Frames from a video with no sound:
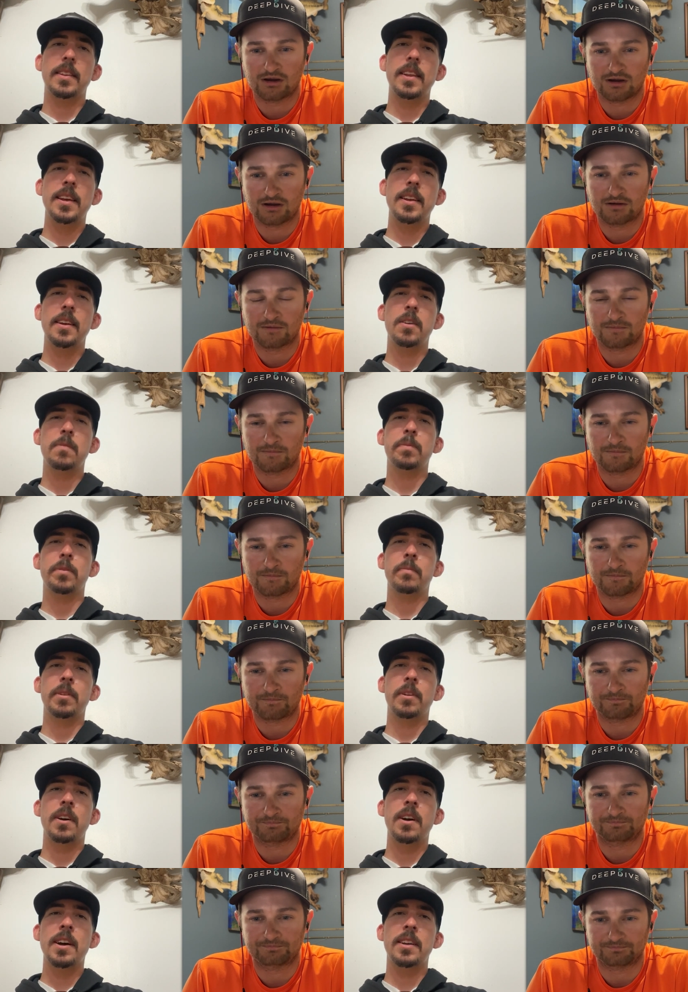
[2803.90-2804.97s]
Speaker 1: that helps
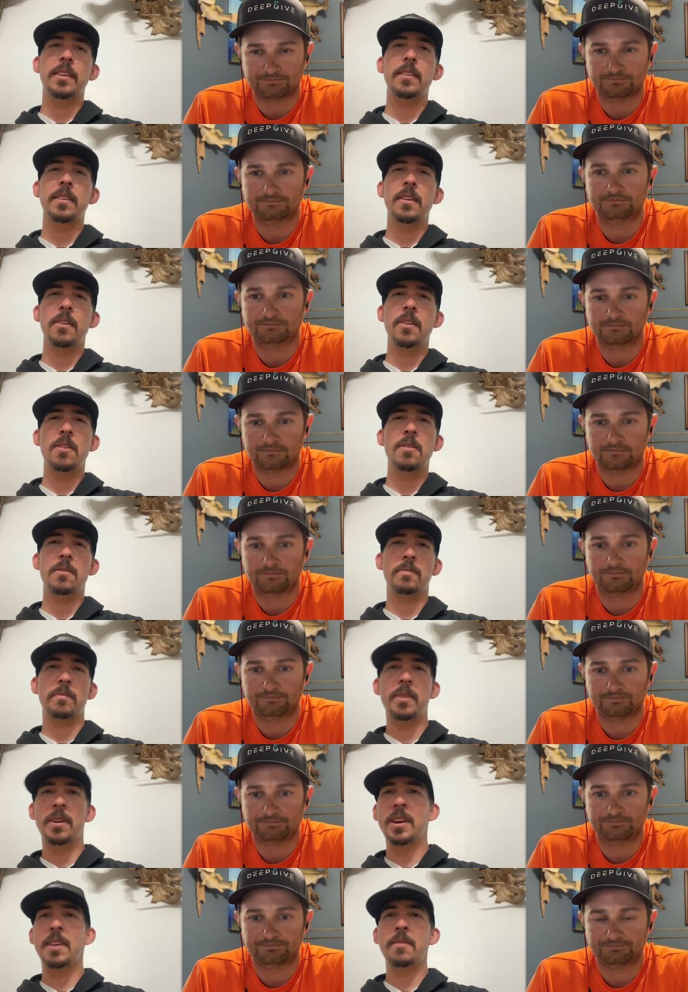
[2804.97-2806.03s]
them a lot. You know,
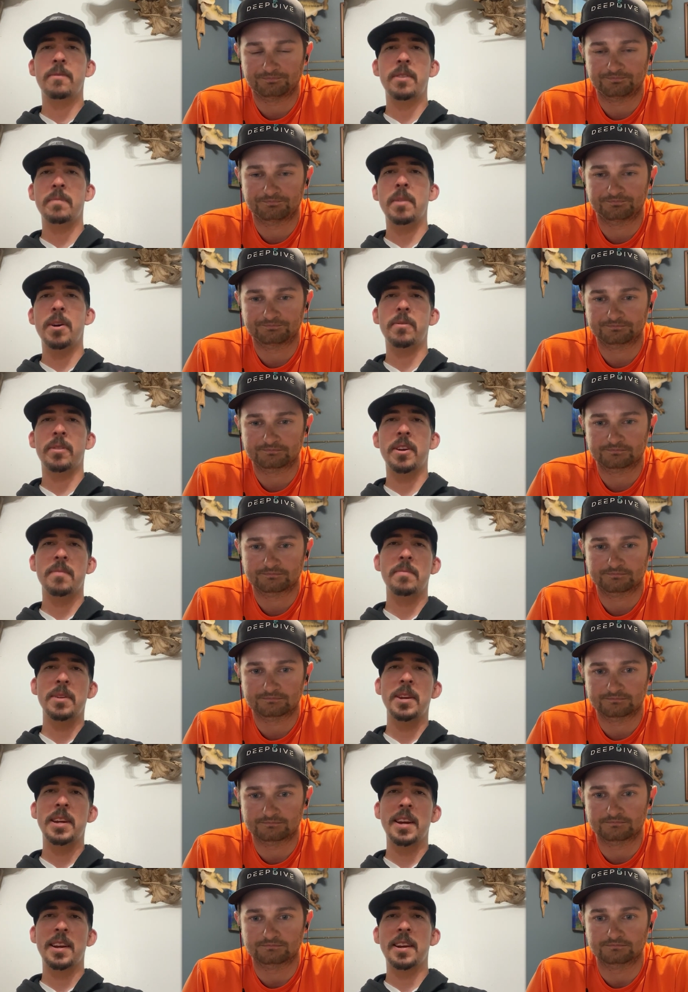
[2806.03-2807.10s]
all, every boat
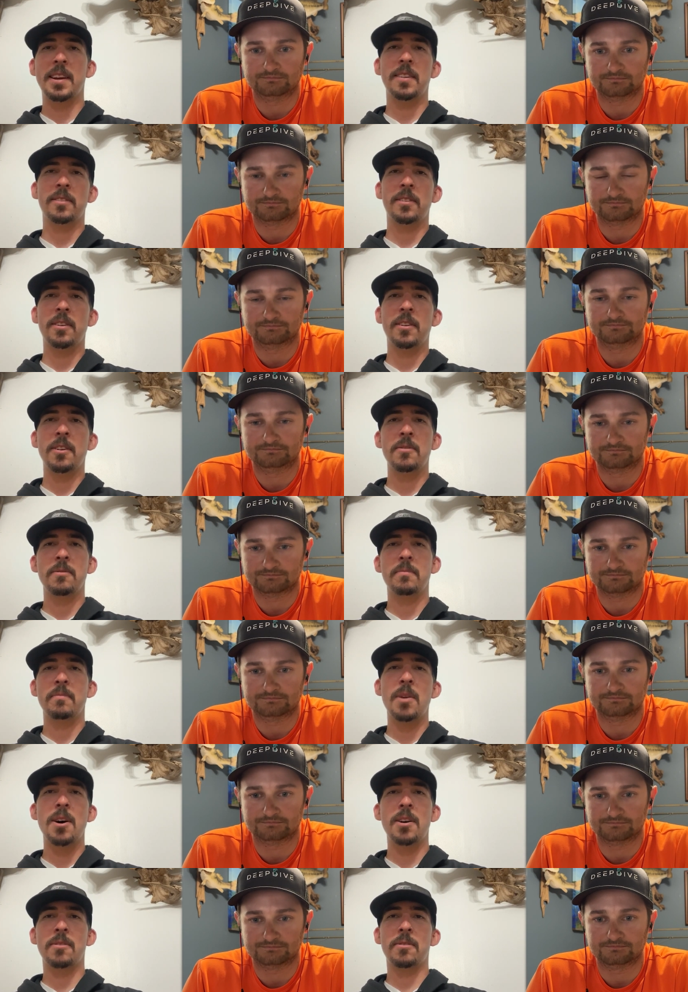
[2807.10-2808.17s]
company kind of has their
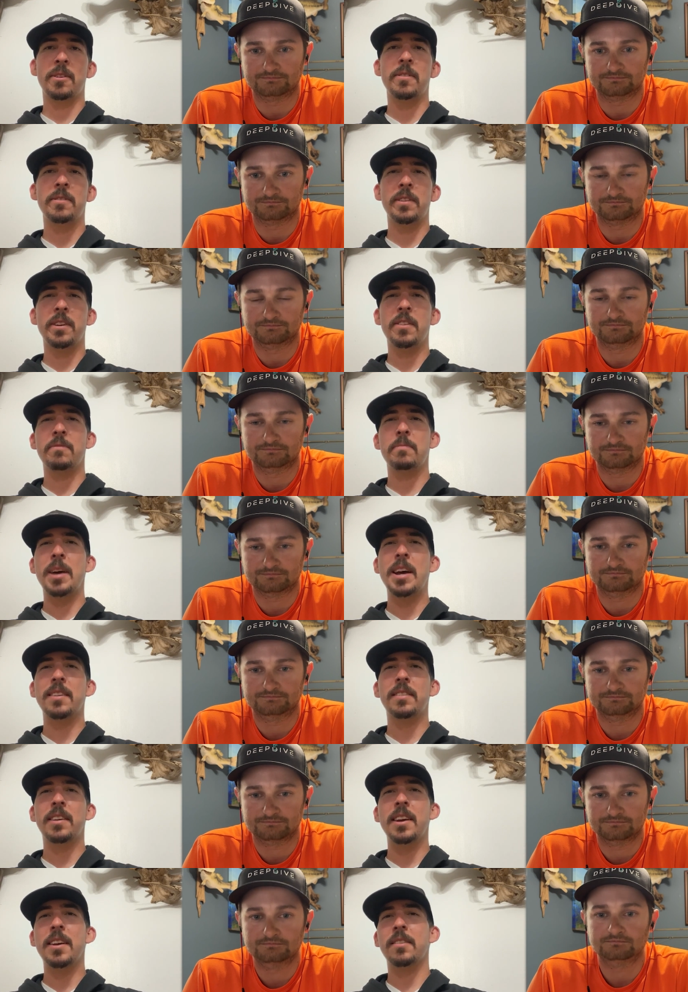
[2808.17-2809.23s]
own model themselves.
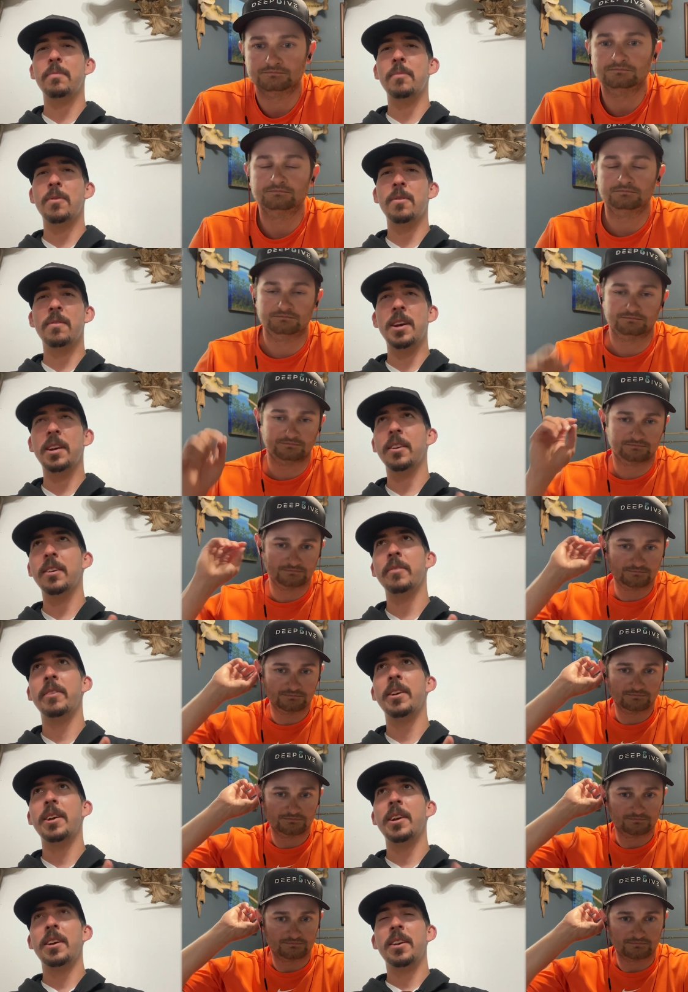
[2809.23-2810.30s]
Basscat's more like a,
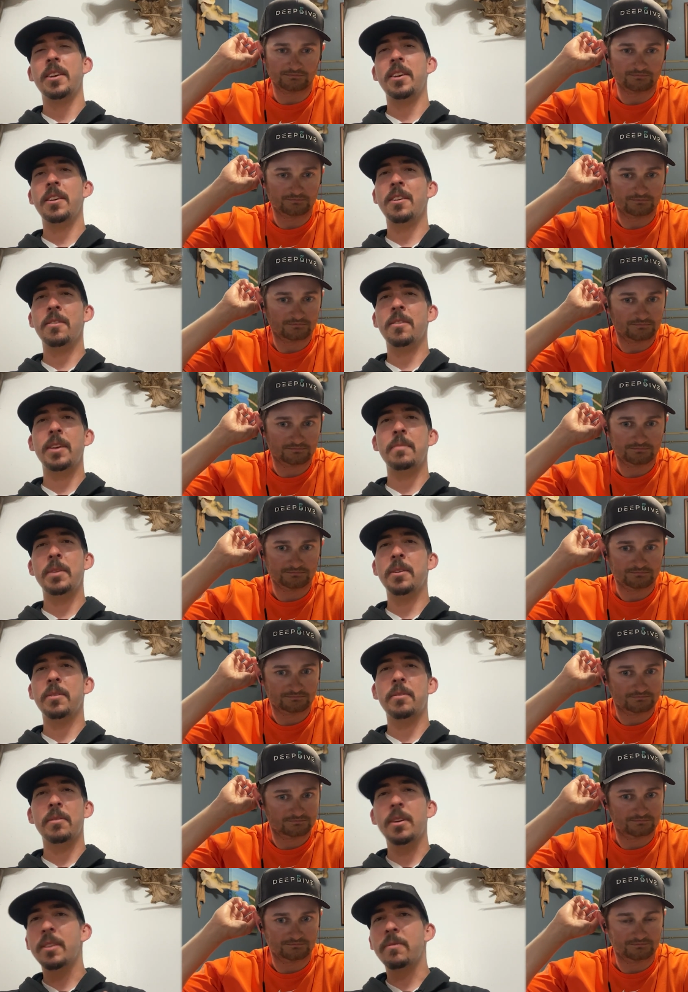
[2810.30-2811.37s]
you know, they
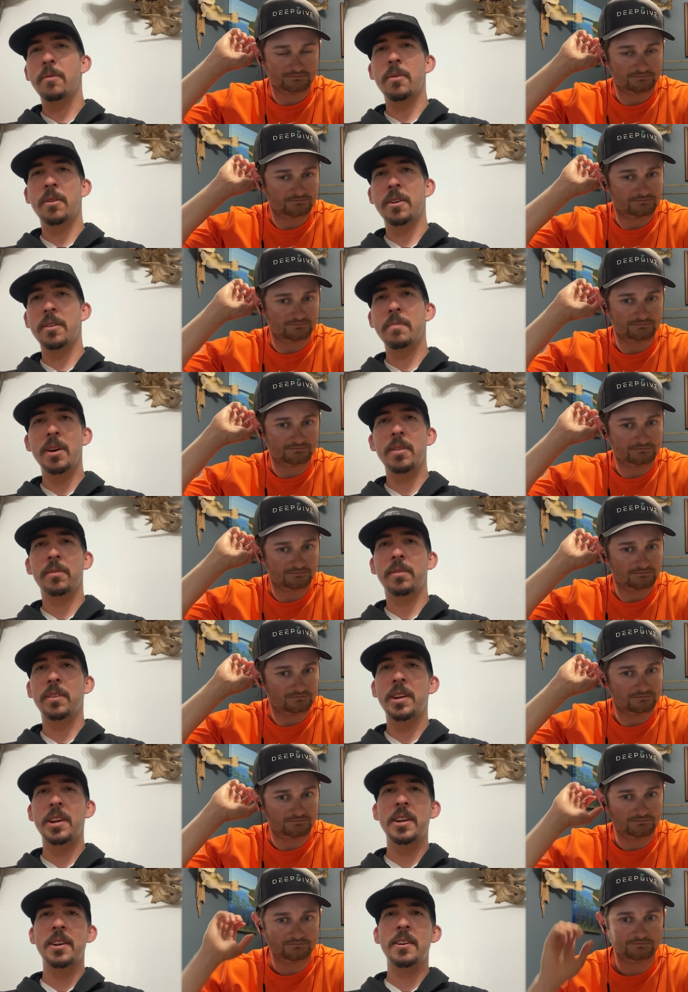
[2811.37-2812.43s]
build three, four hundred
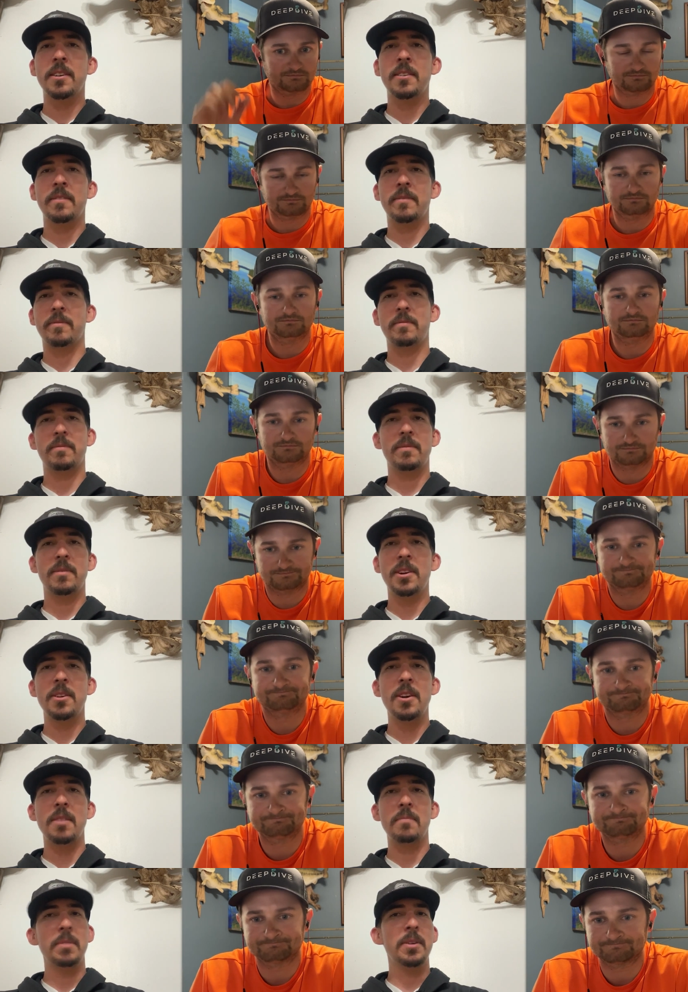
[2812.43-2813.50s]
boats a year.
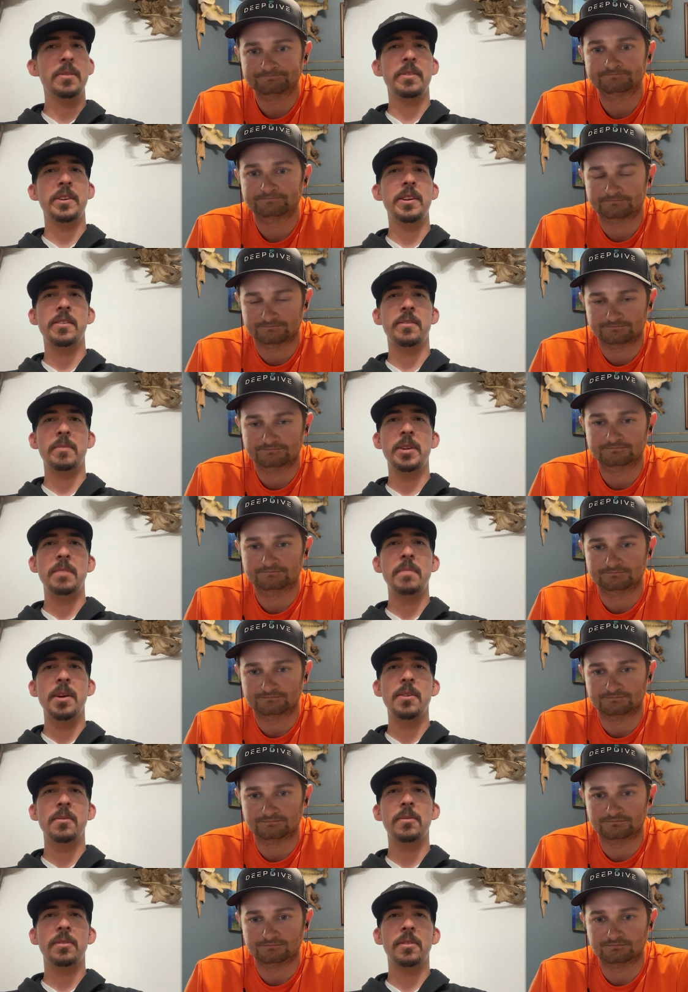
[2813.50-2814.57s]
They're not building near as many
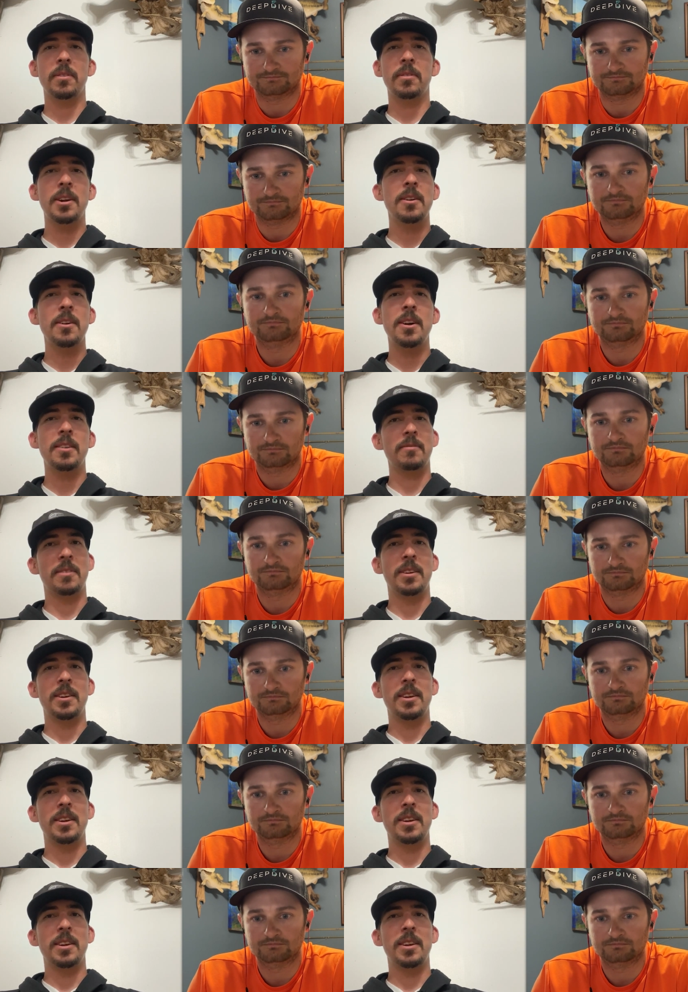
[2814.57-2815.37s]
boats, so they're not.